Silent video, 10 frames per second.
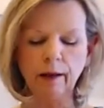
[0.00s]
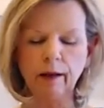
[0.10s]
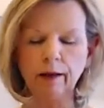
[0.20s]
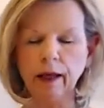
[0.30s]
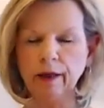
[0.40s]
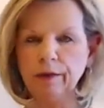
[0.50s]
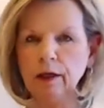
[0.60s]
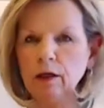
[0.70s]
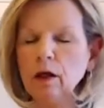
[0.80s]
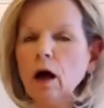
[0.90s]
and
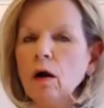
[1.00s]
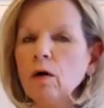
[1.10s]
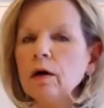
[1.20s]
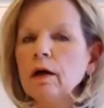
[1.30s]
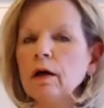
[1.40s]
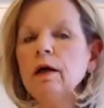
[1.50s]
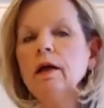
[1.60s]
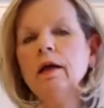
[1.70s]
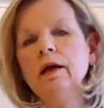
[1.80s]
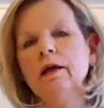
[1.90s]
the yolk
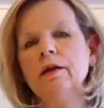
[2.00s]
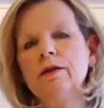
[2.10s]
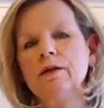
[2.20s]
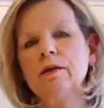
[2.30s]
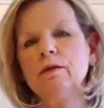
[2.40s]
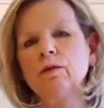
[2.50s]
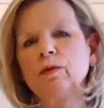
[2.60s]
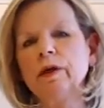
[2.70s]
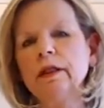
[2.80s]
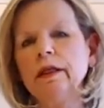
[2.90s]
is
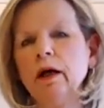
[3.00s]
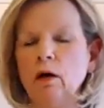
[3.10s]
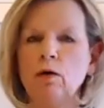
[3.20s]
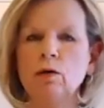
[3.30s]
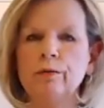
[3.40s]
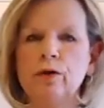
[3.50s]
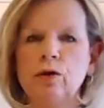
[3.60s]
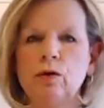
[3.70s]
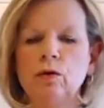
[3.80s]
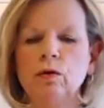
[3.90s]
really home
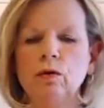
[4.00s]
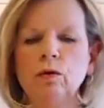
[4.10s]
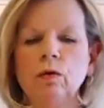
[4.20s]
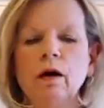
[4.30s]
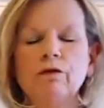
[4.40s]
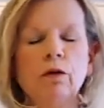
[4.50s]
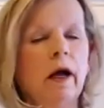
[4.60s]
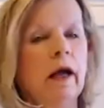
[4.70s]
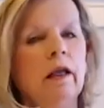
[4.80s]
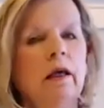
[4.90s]
to a
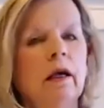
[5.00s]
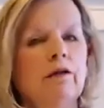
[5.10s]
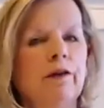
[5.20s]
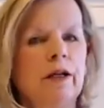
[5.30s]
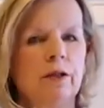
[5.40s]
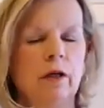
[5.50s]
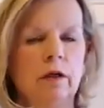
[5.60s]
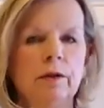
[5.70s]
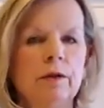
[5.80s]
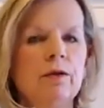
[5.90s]
variety of
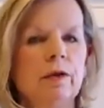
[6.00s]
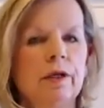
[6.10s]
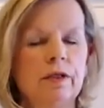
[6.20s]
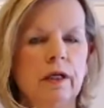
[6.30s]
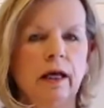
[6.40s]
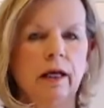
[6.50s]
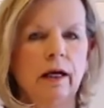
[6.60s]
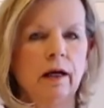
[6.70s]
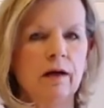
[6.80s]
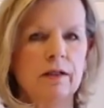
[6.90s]
fat-soluble nutrients and
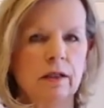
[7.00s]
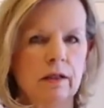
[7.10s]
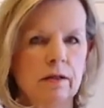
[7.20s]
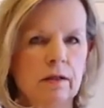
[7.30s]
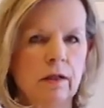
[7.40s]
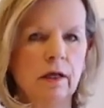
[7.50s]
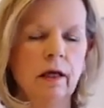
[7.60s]
antioxidants.